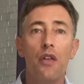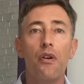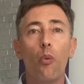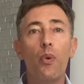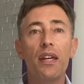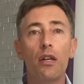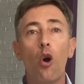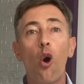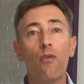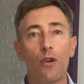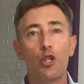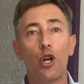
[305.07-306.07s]
that we can
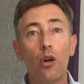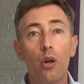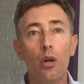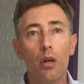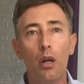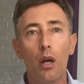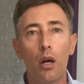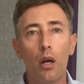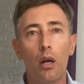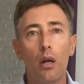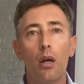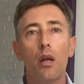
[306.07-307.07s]
overturn
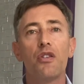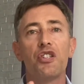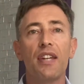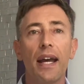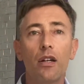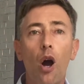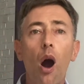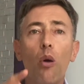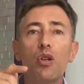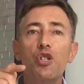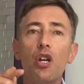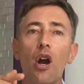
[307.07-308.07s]
the
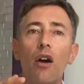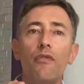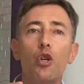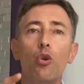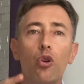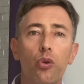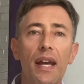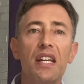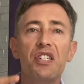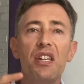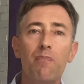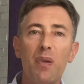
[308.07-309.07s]
psychology of you
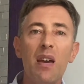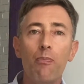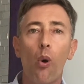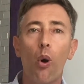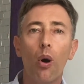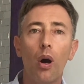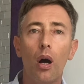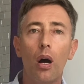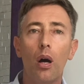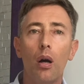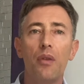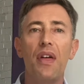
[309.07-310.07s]
crazy people
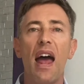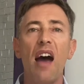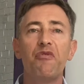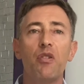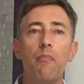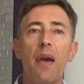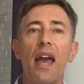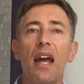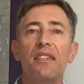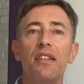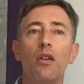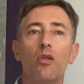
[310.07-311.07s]
that have
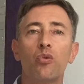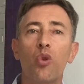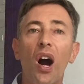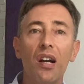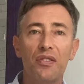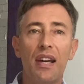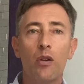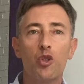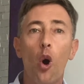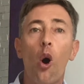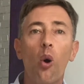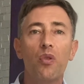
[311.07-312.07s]
demanded lockdowns
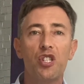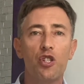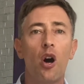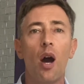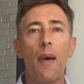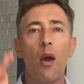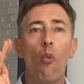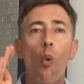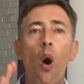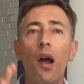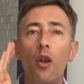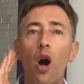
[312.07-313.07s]
all this time and
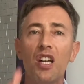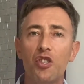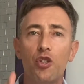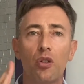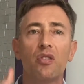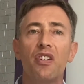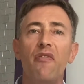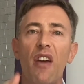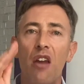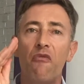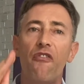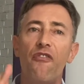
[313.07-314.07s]
want us to live
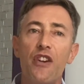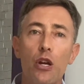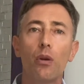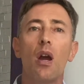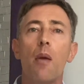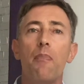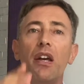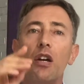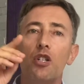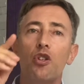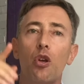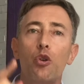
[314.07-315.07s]
in fear
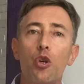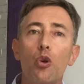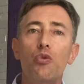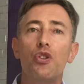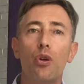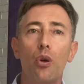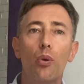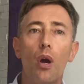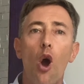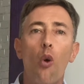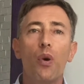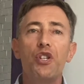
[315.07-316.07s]
because you do.
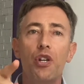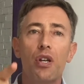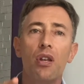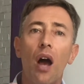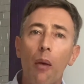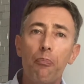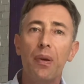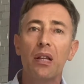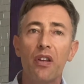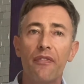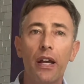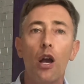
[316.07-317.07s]
We should not be
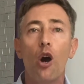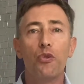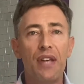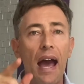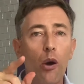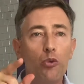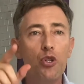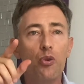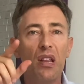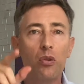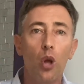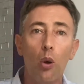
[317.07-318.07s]
living down to
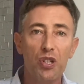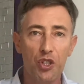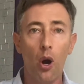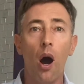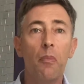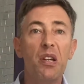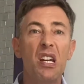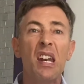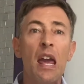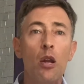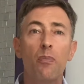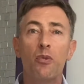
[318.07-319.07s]
the lowest common
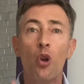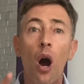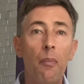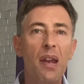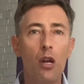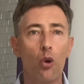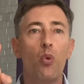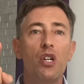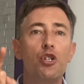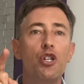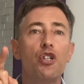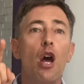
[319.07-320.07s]
denominator, which
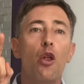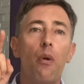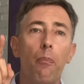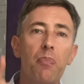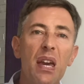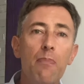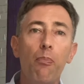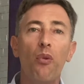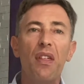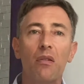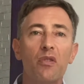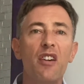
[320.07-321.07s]
is the people
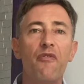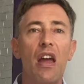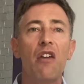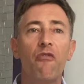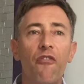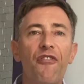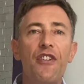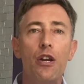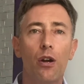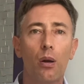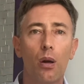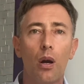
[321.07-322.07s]
that live in
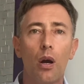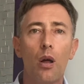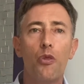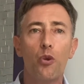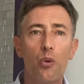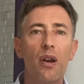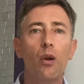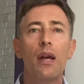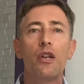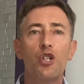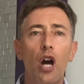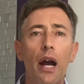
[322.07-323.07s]
fear through their
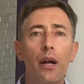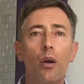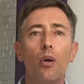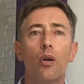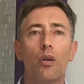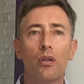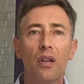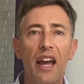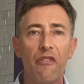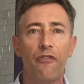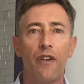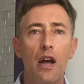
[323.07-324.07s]
entire
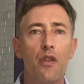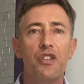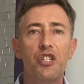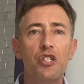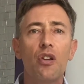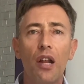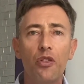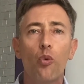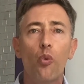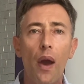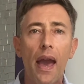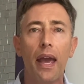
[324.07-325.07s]
life. This is not the
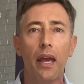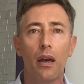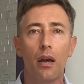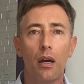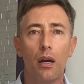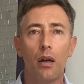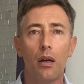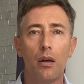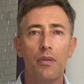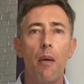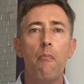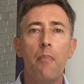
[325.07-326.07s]
way
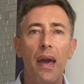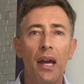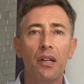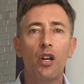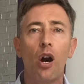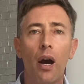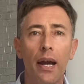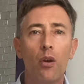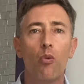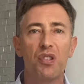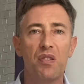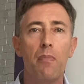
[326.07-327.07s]
that mankind
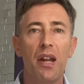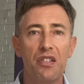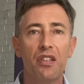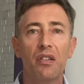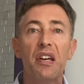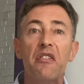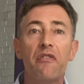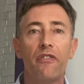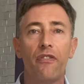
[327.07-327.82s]
was meant to live.